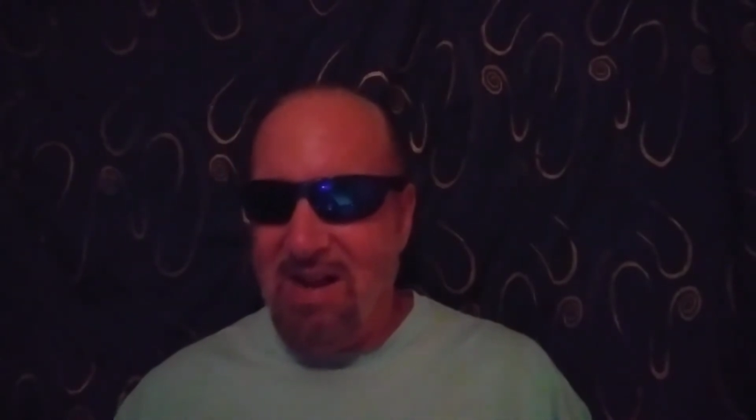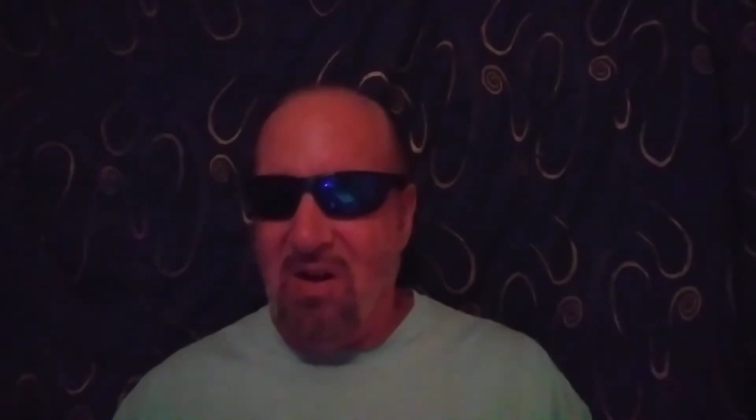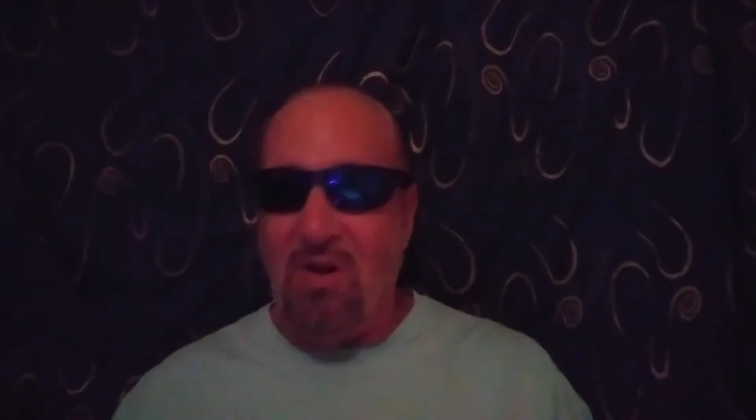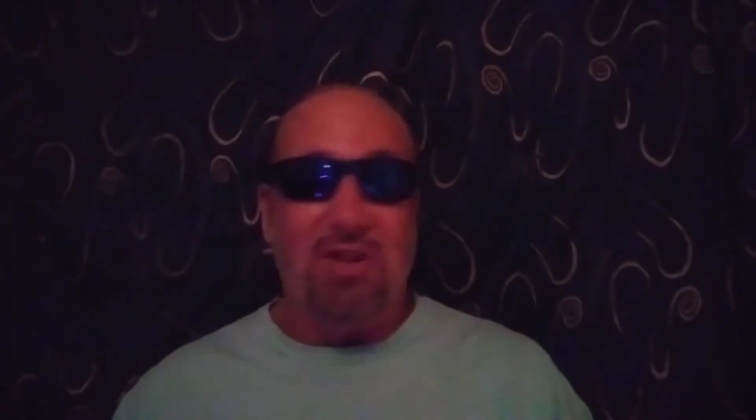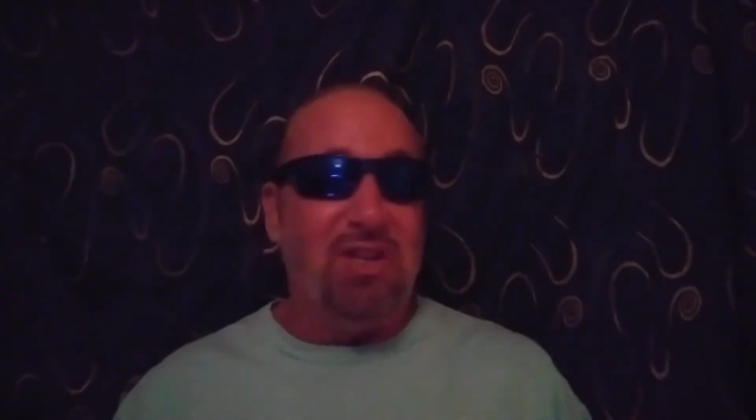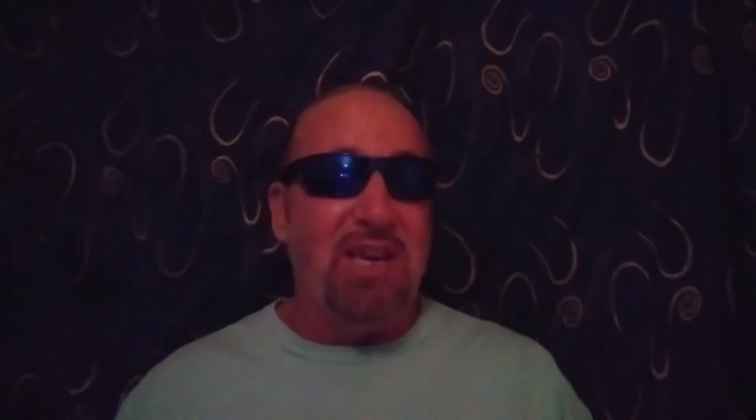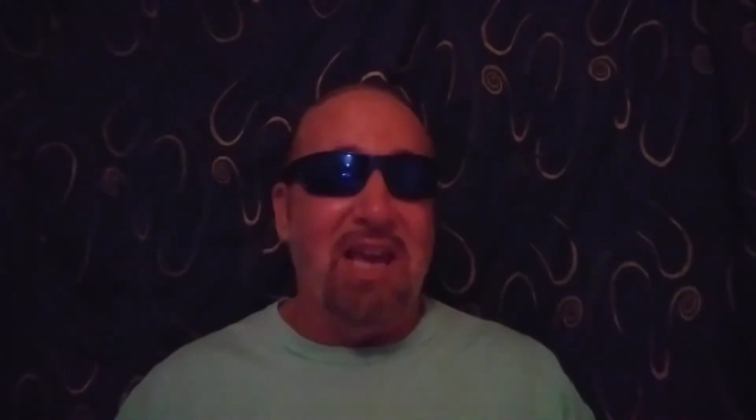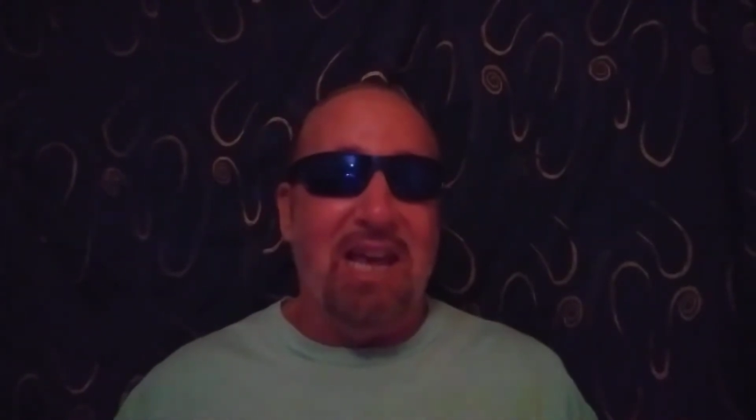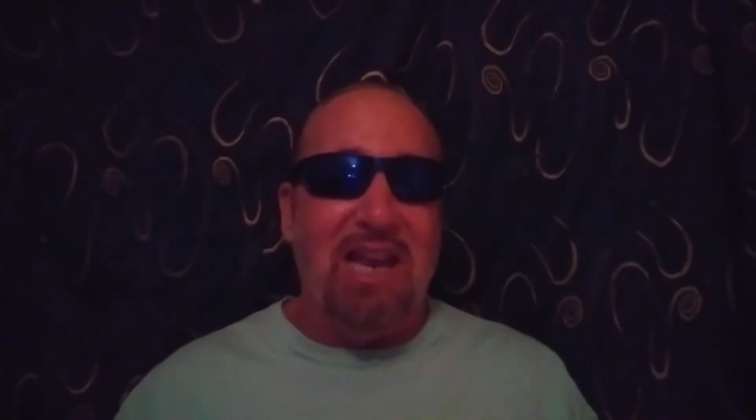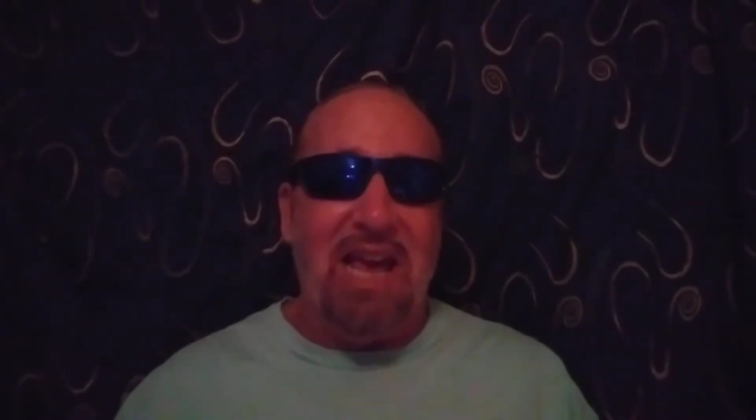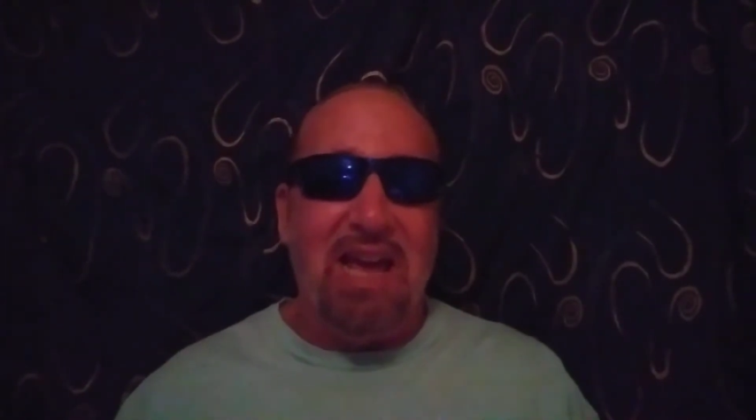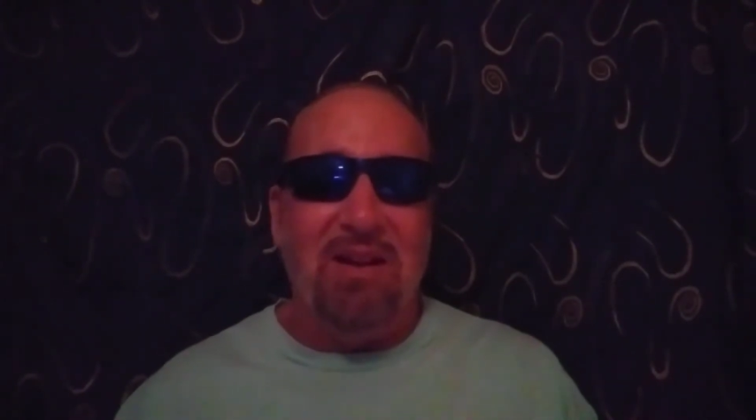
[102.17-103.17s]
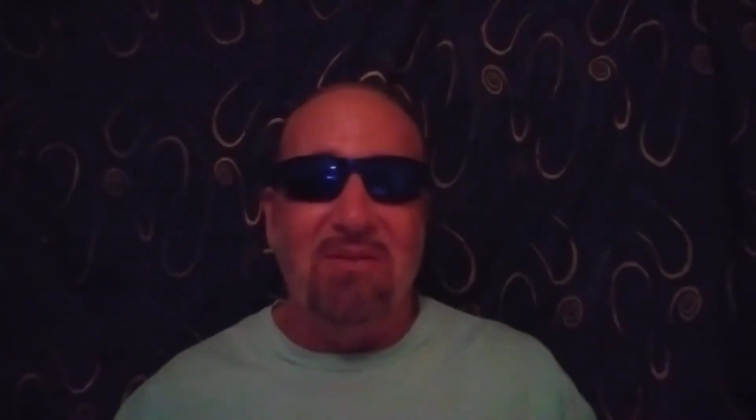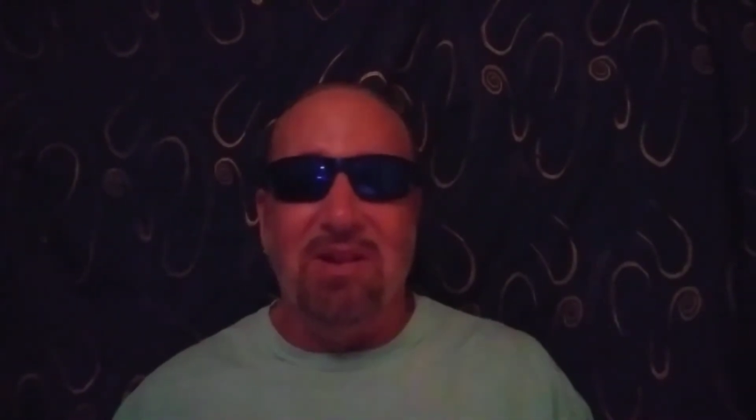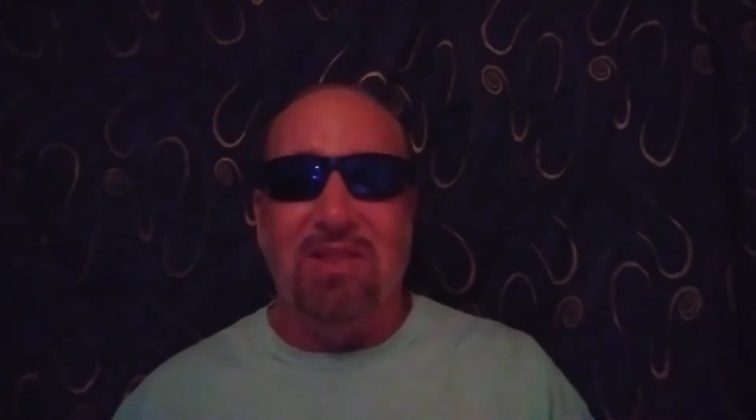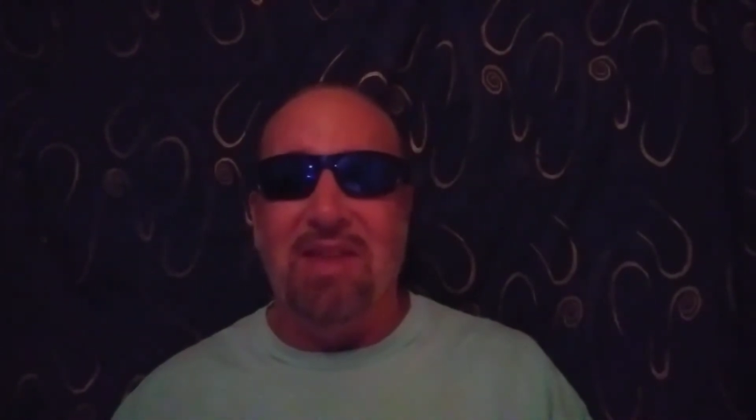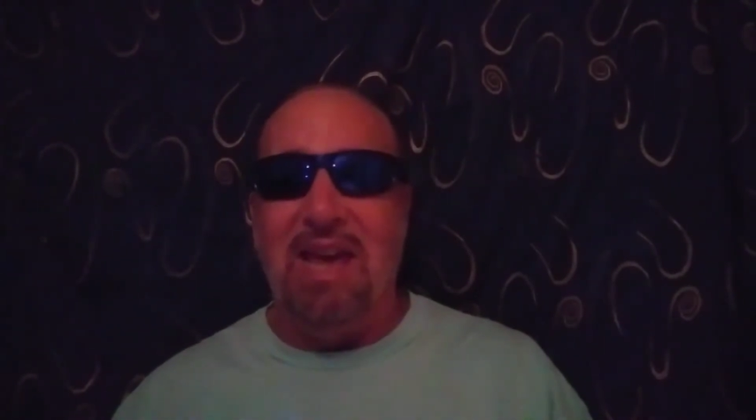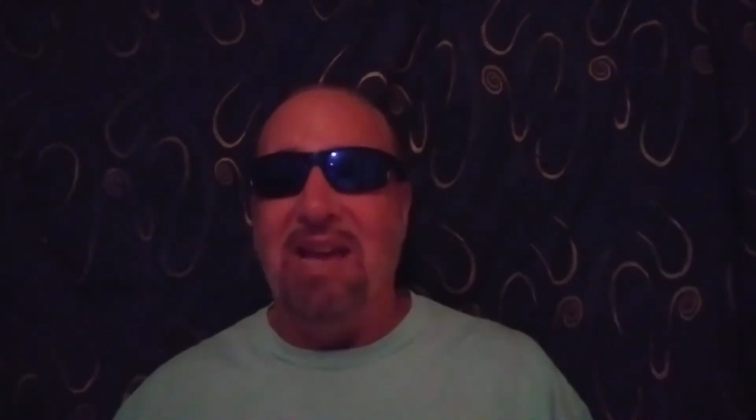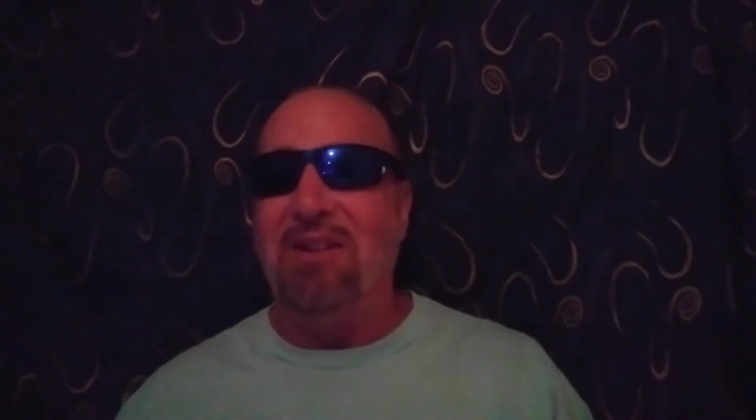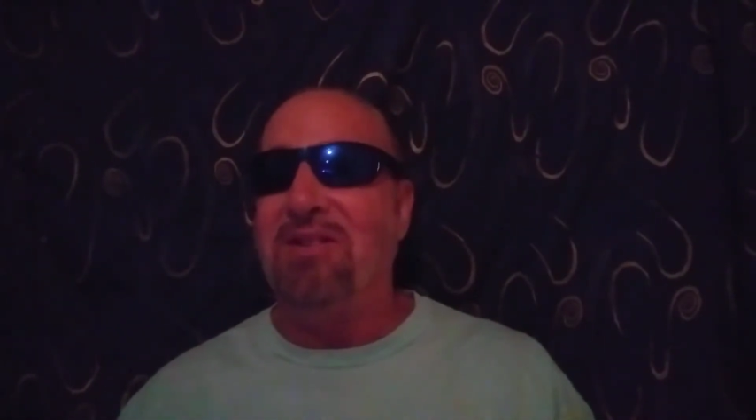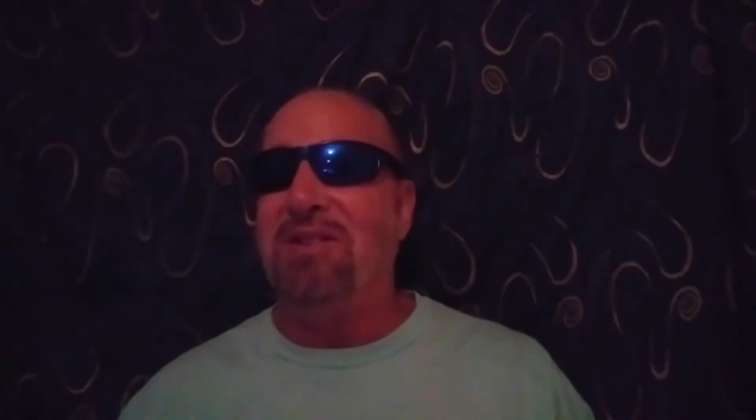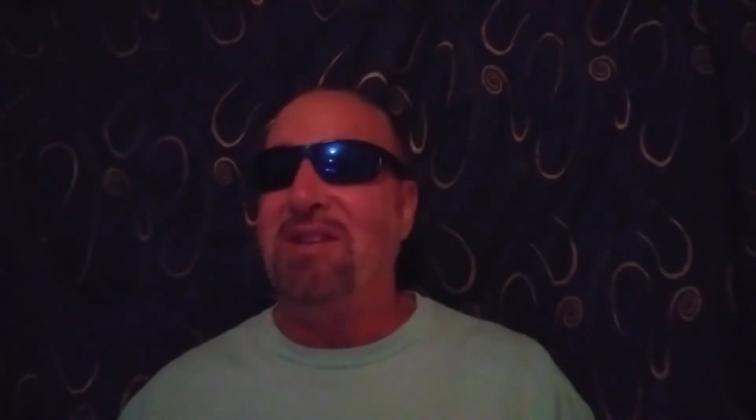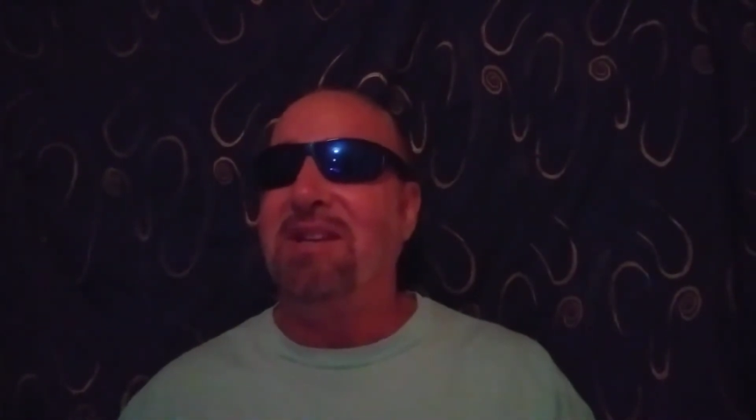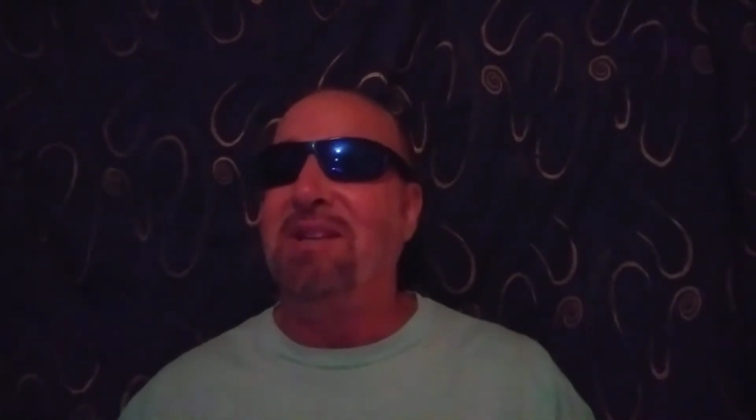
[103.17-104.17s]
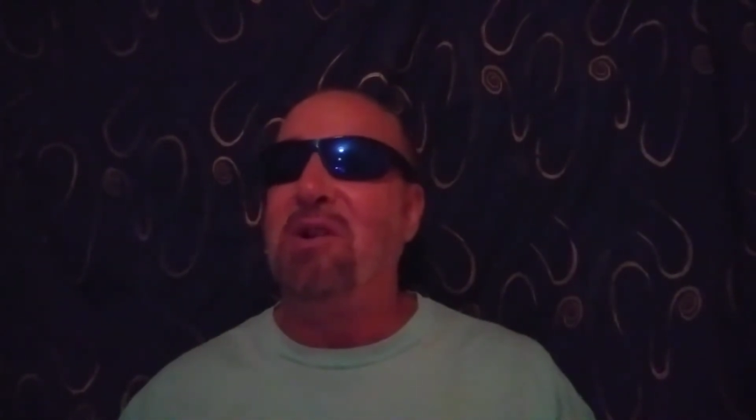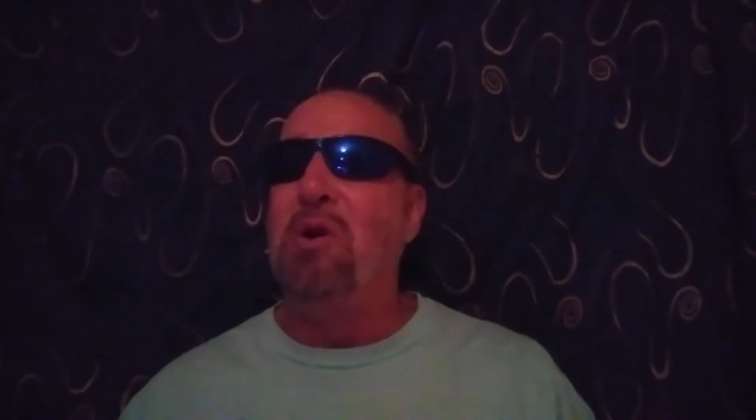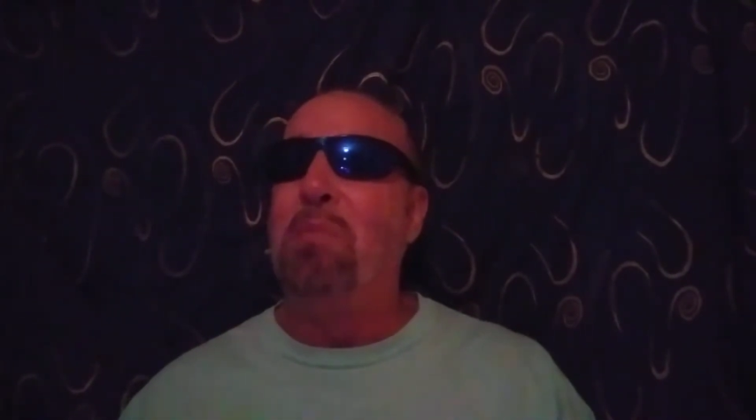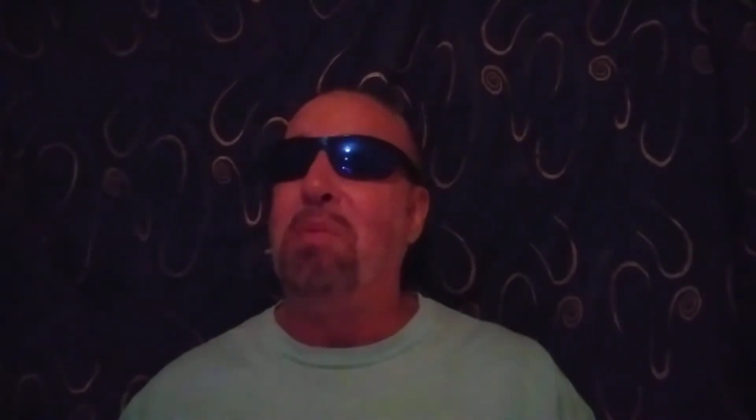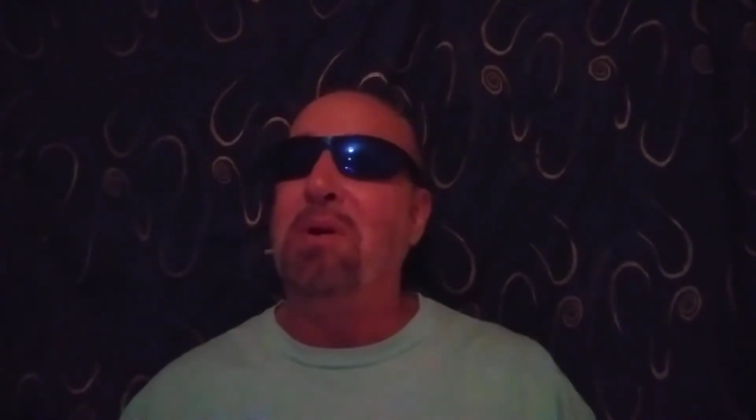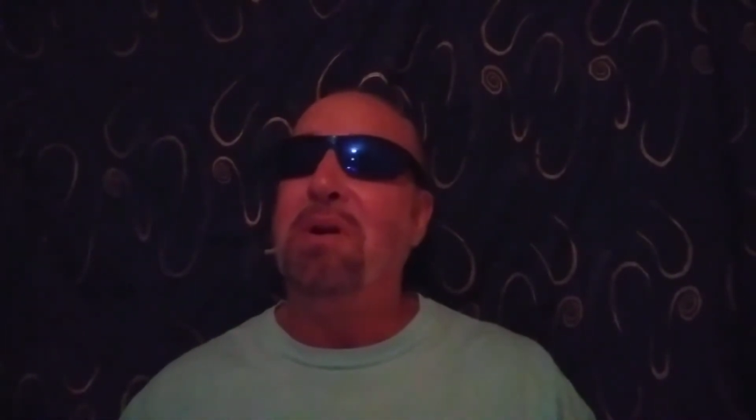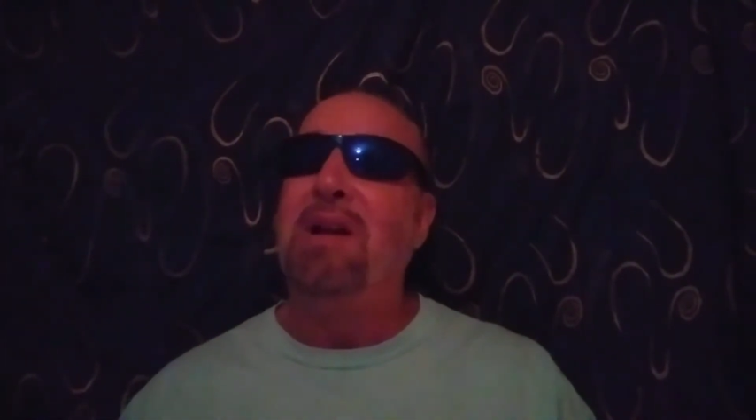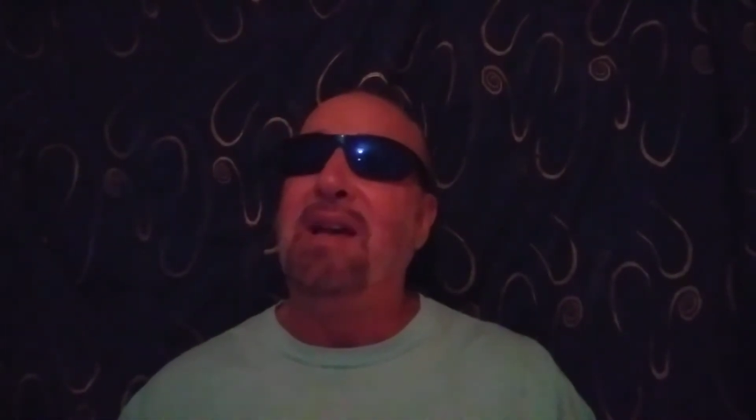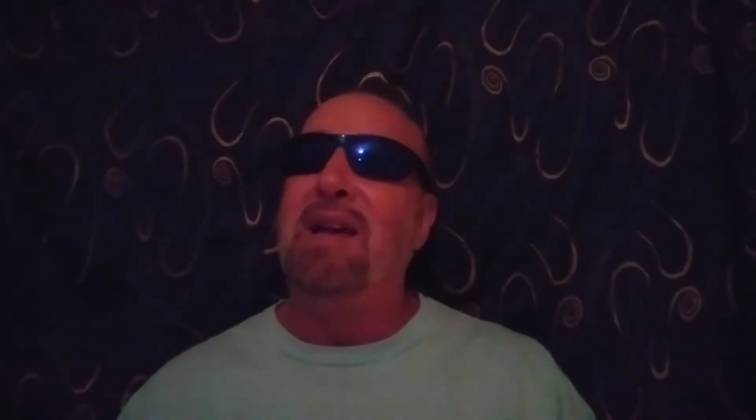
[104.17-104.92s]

or CNN with Anderson Cooper.